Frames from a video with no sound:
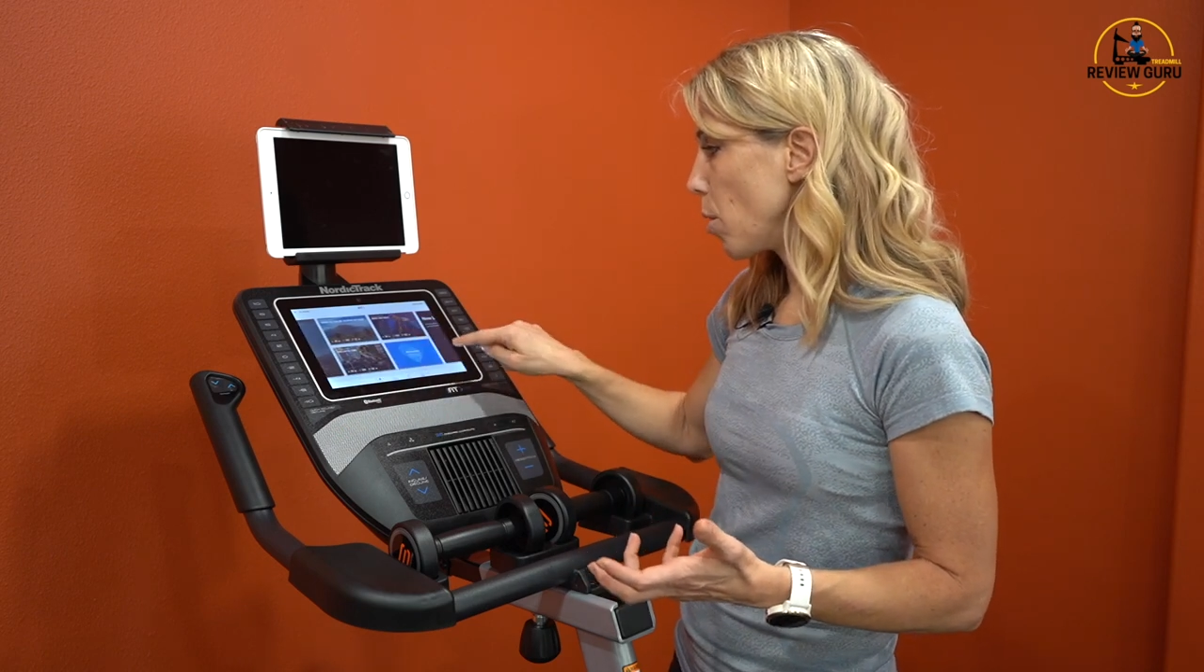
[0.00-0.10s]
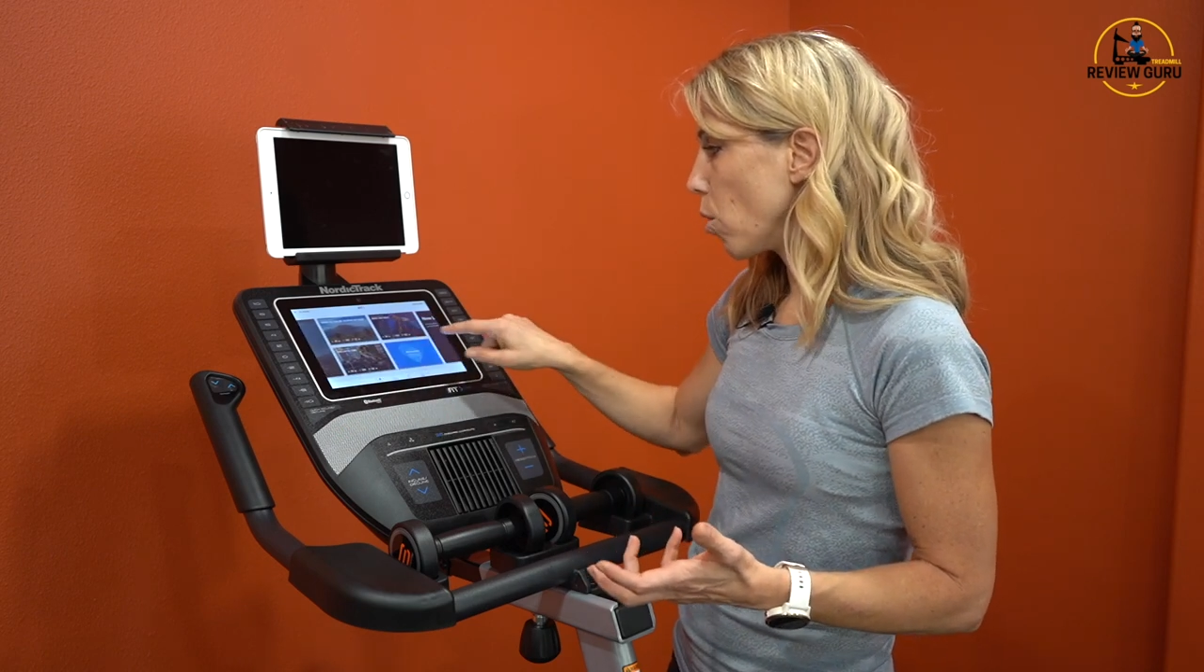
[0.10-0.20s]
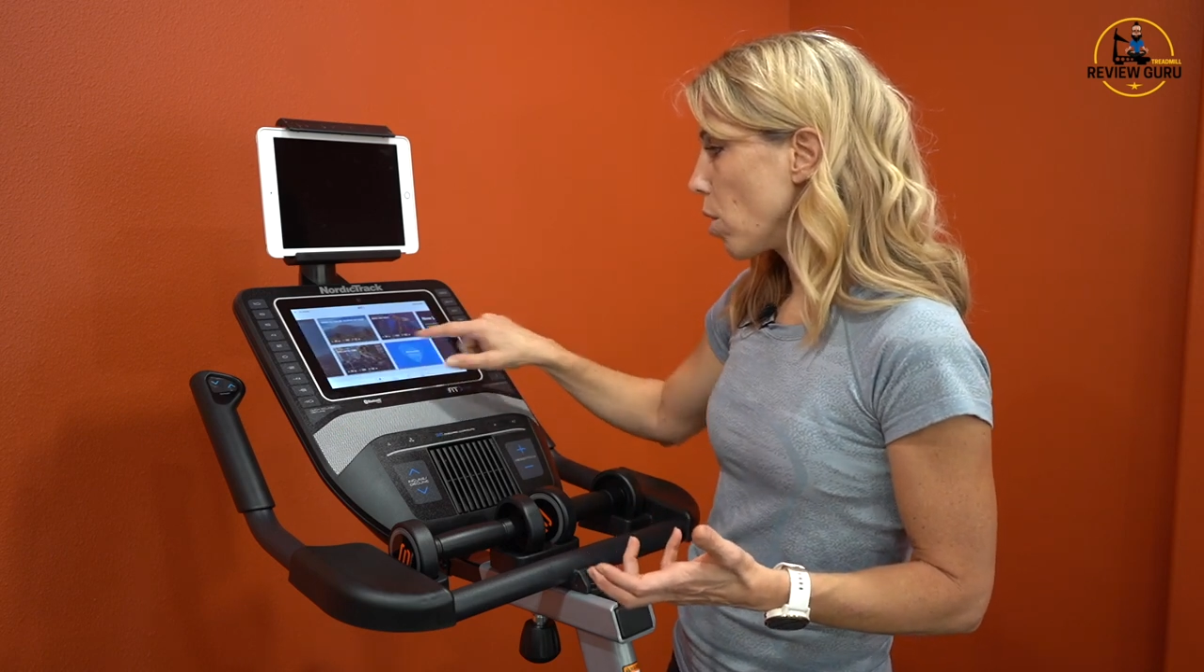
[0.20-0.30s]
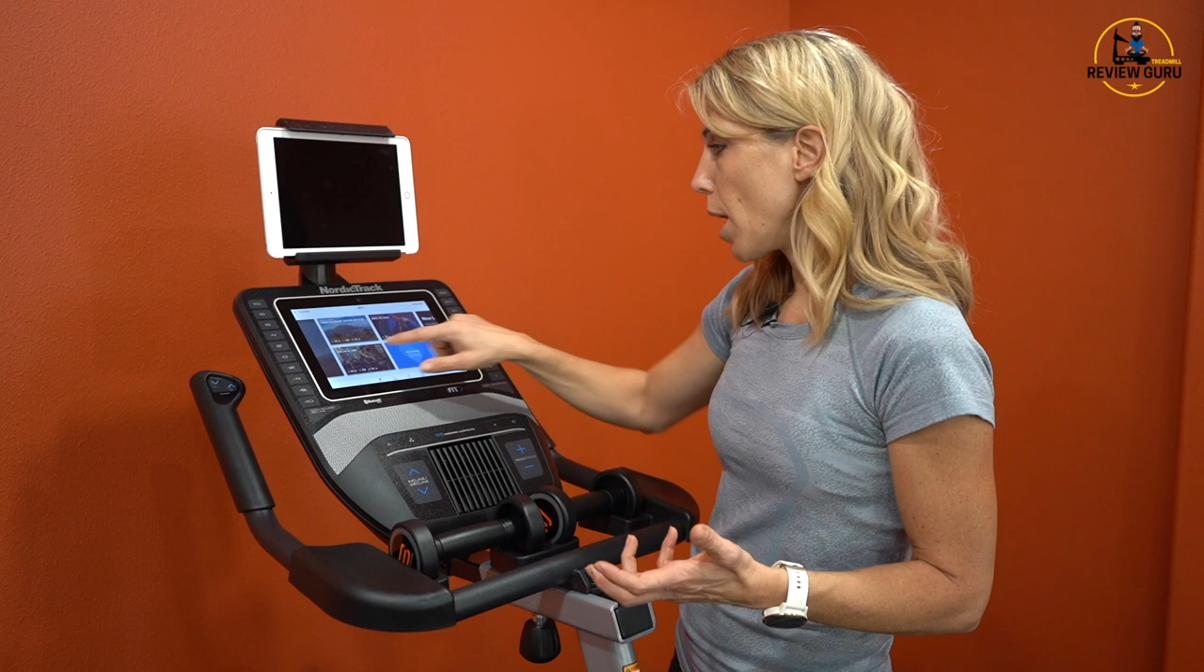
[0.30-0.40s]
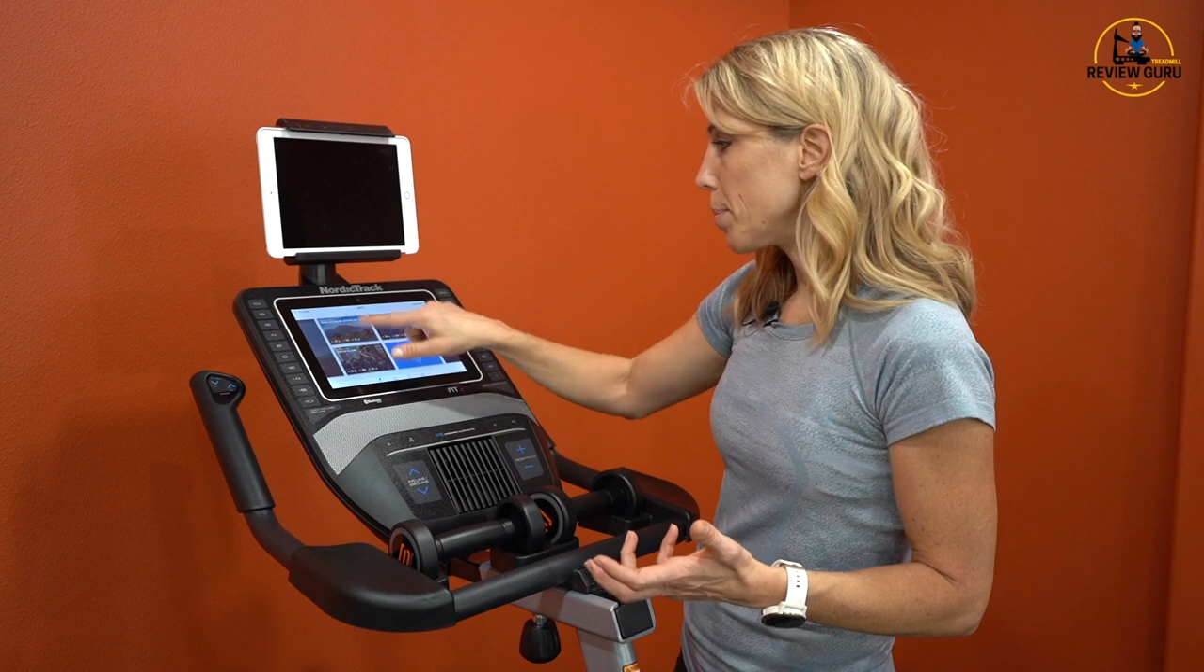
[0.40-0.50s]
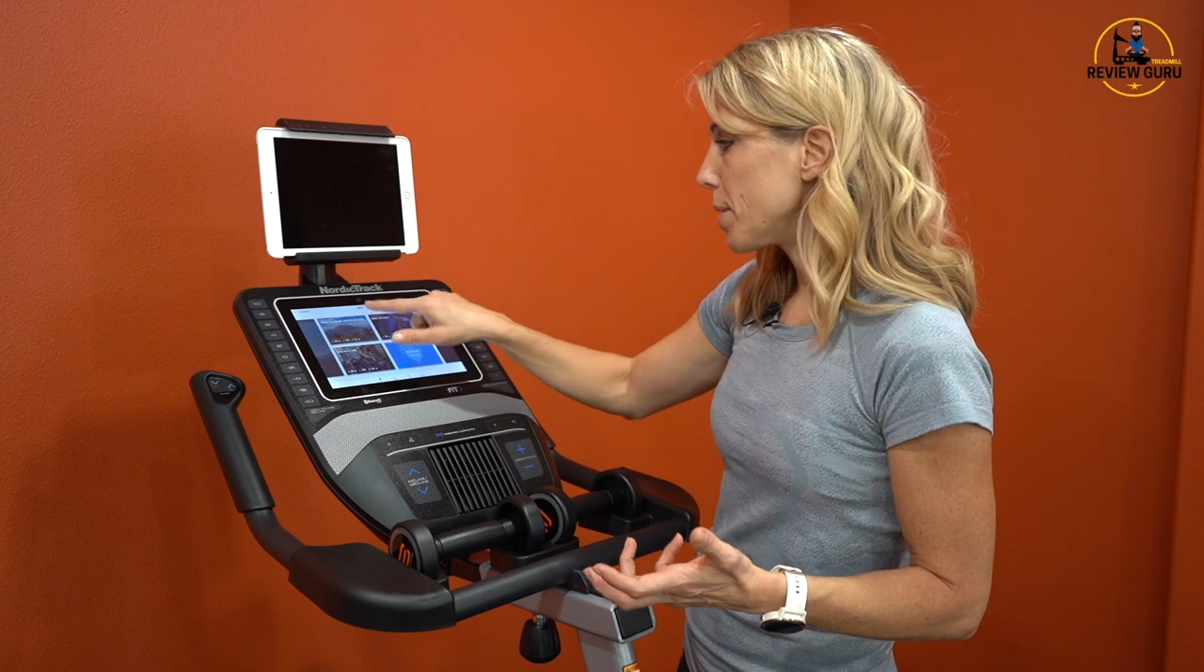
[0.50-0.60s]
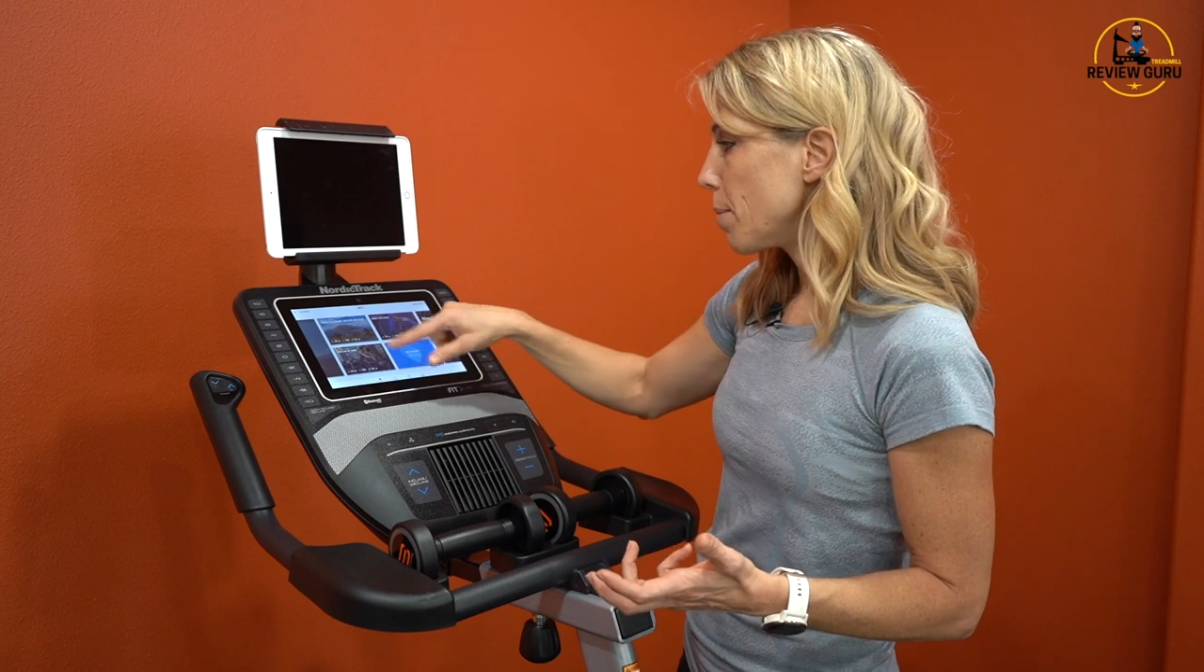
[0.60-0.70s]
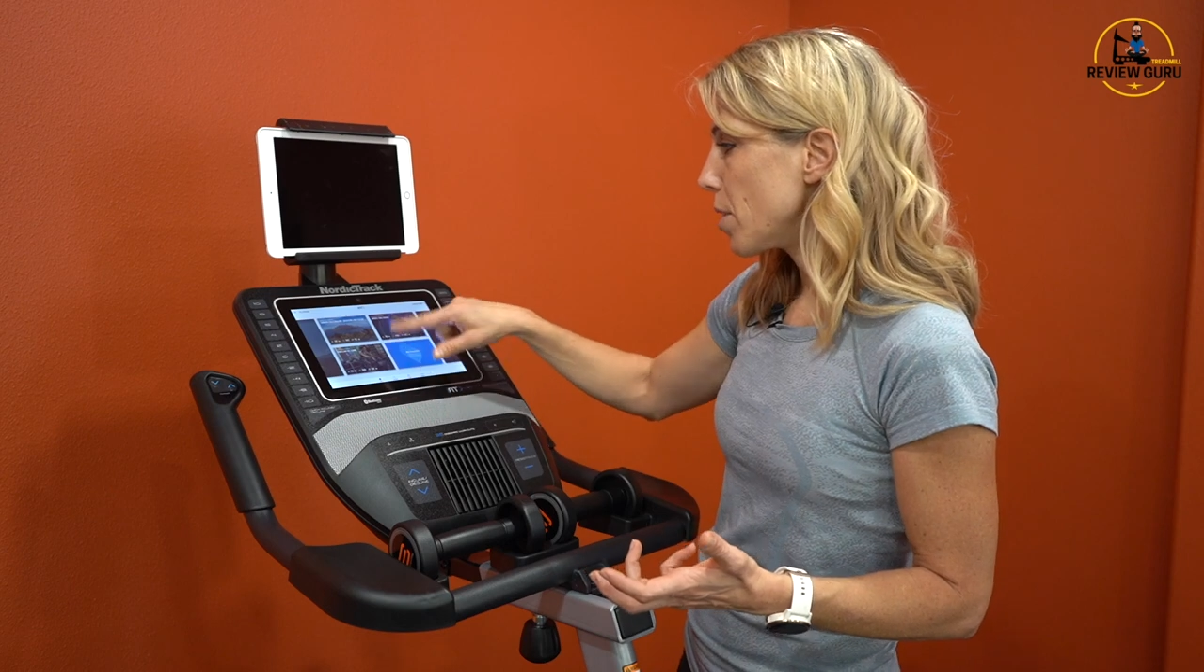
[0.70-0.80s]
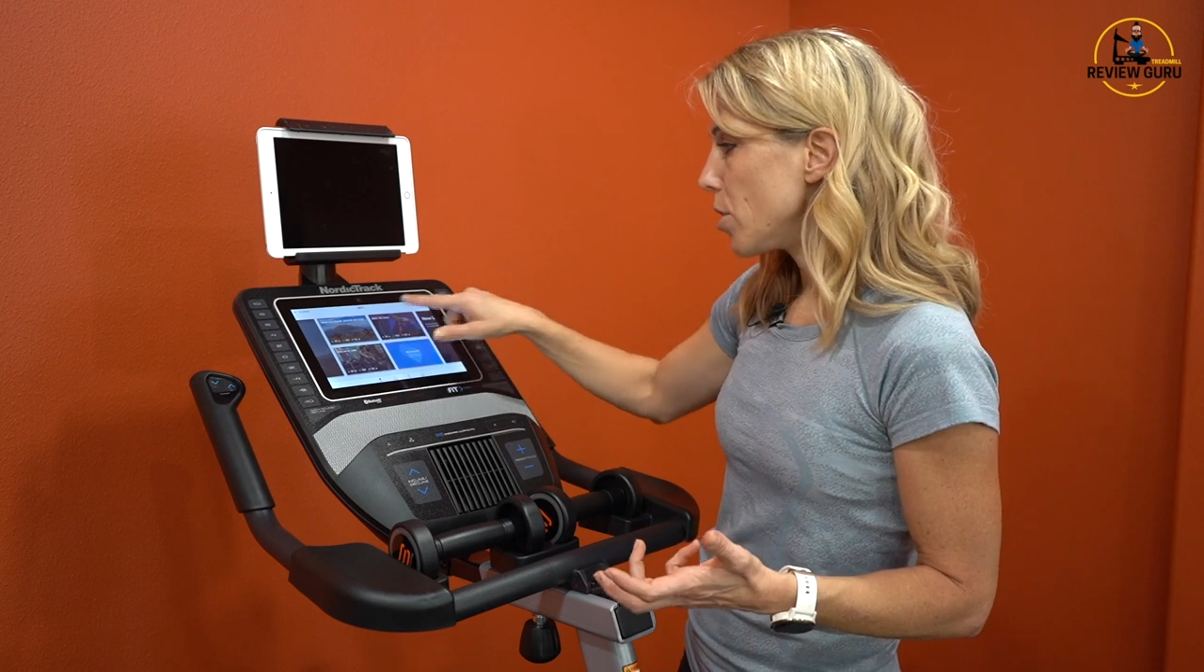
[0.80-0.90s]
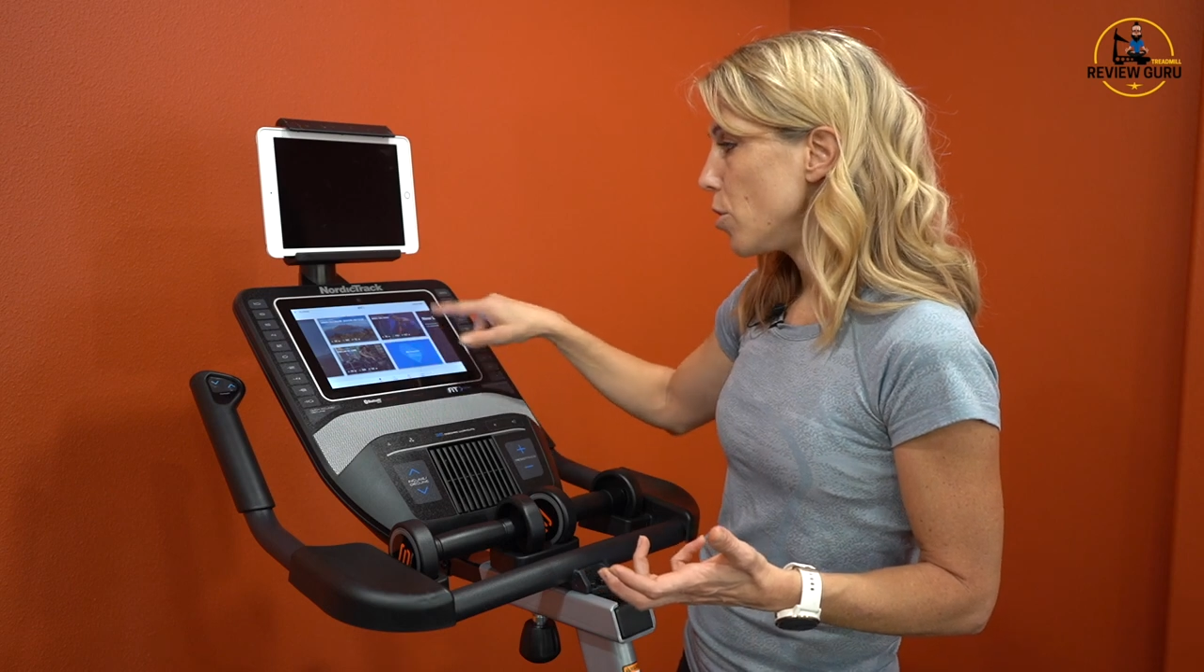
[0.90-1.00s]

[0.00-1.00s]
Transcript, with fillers: pull up some of the